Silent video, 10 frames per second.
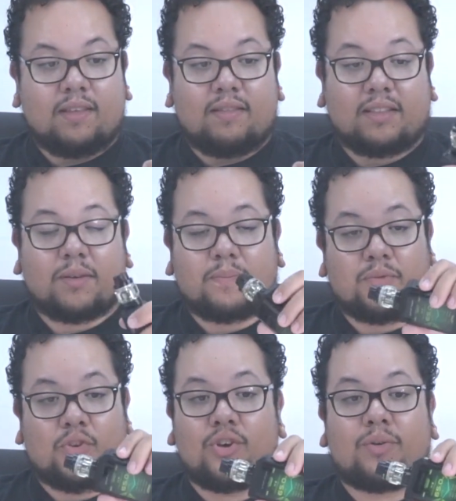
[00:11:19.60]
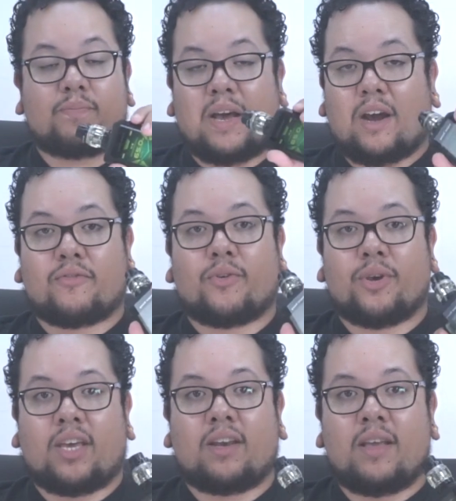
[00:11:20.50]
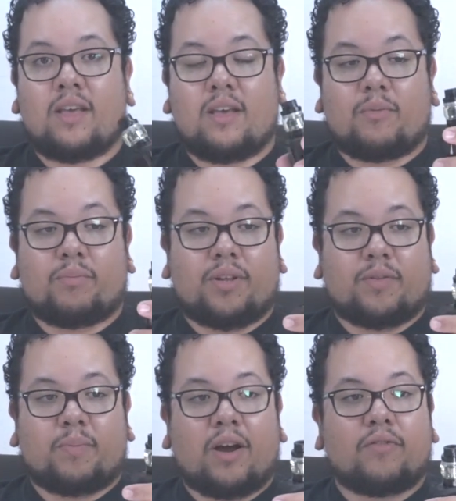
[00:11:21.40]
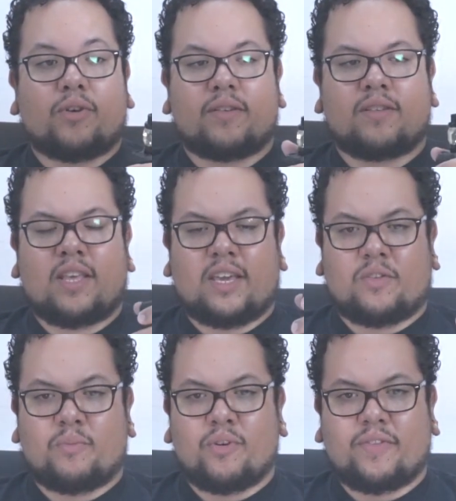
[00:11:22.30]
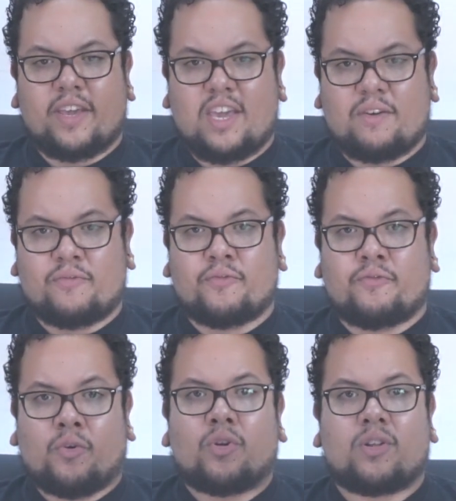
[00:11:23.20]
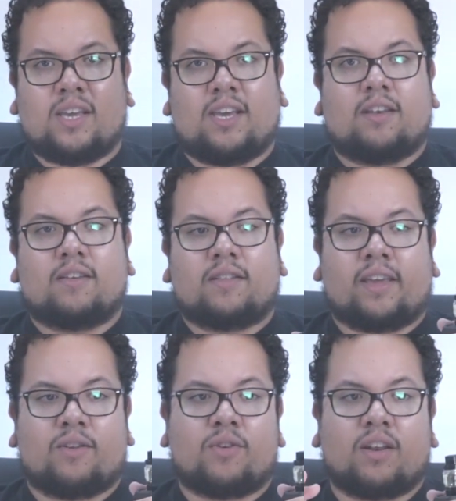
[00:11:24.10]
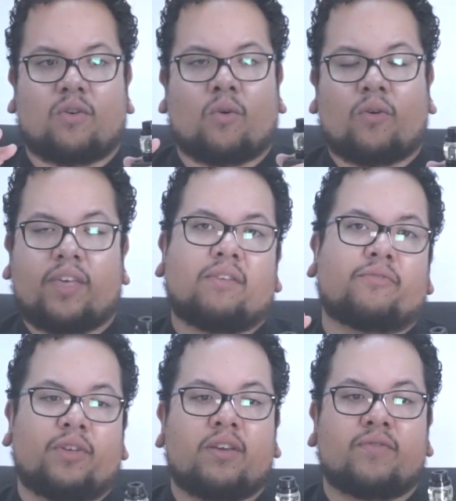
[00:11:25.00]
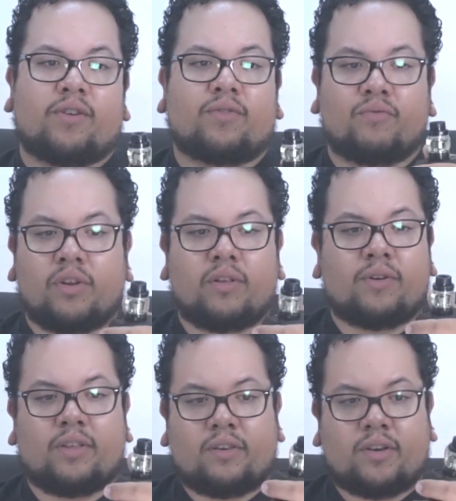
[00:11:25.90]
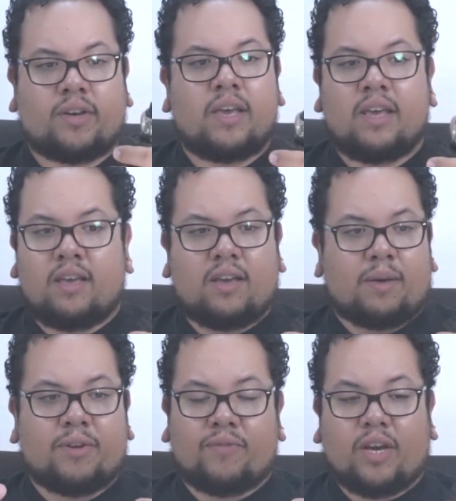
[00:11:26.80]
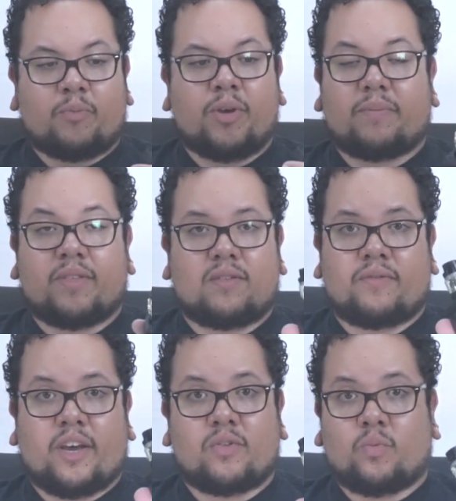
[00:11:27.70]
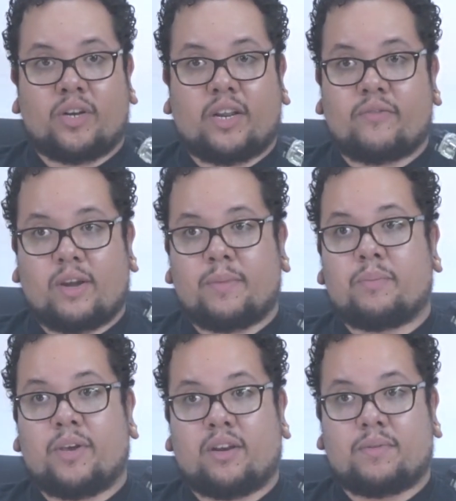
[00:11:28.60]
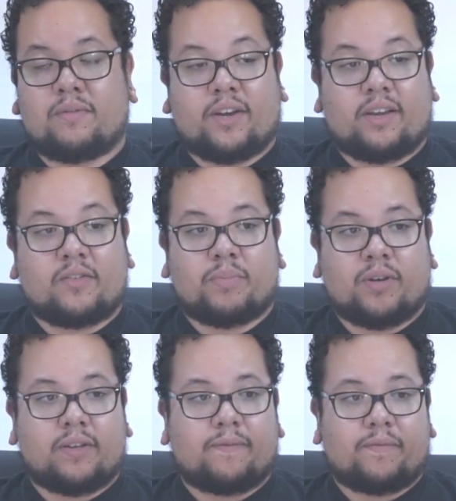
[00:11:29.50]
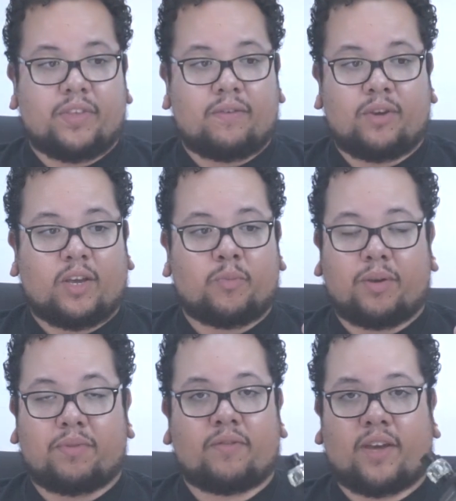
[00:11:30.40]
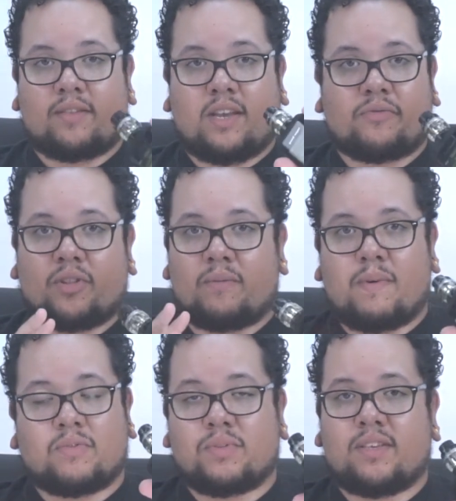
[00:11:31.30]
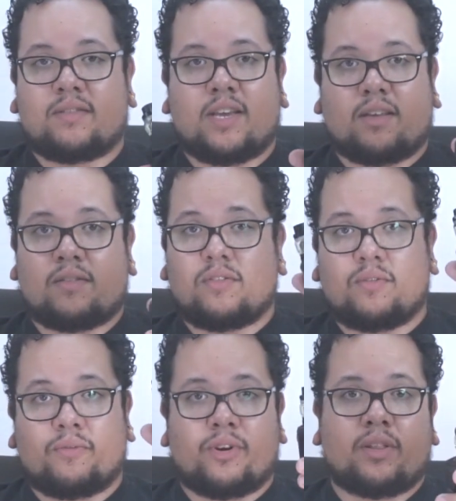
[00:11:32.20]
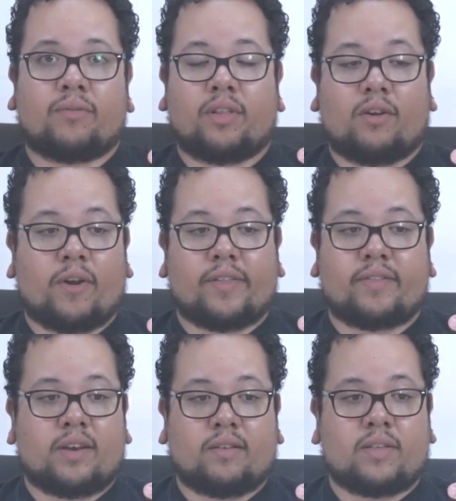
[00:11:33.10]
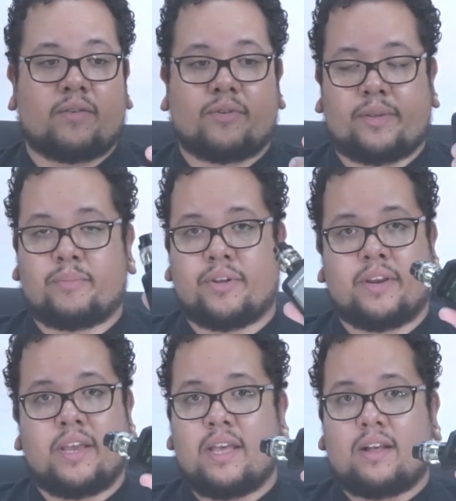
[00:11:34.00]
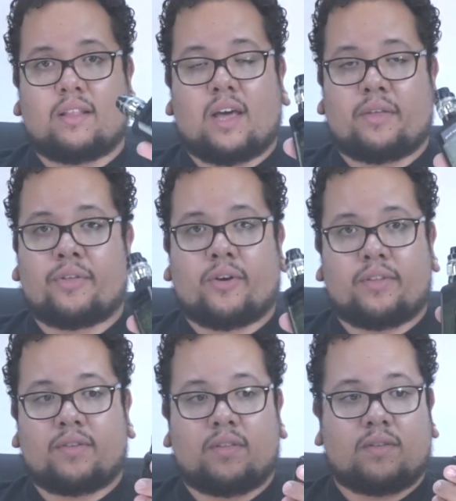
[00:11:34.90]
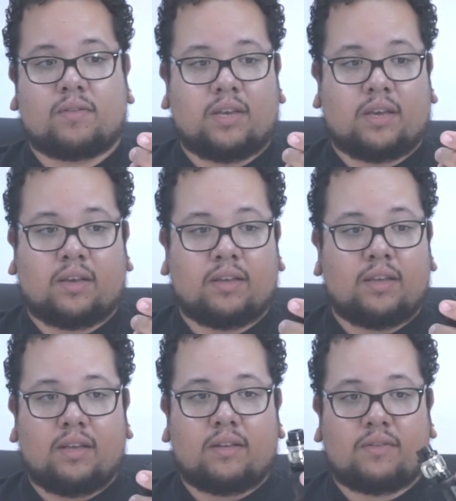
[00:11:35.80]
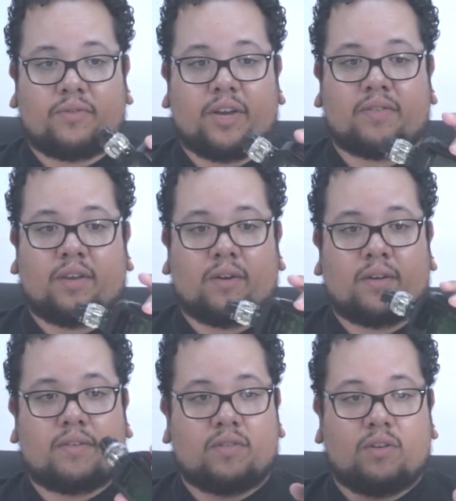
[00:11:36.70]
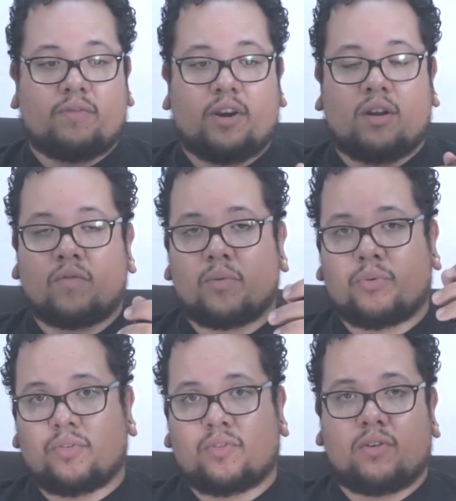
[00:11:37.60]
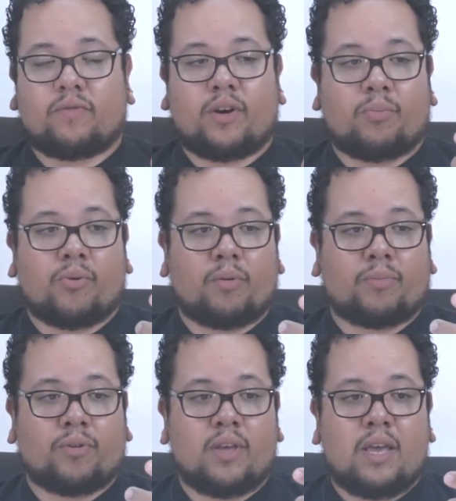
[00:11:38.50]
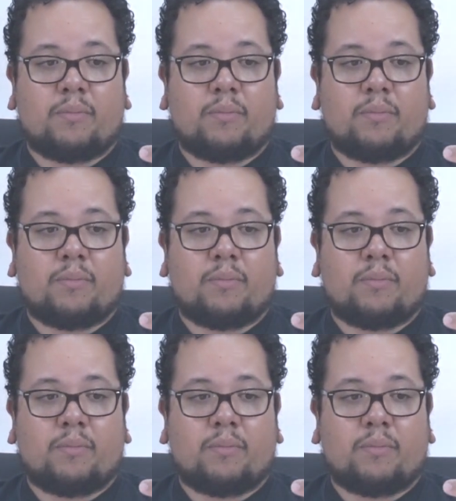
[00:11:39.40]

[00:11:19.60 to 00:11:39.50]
That's a good, powerful hit, but it's powerful as in like, it's more of like a full hit. Like you get all that flavor. It's really, really good. I mean, if you guys pick up this device, one, I'd recommend picking up the device, but if you guys pick up the device, definitely mess with these settings. These are really, really great settings. They really put a lot of thought into this device here. Still very comfortable, still very portable.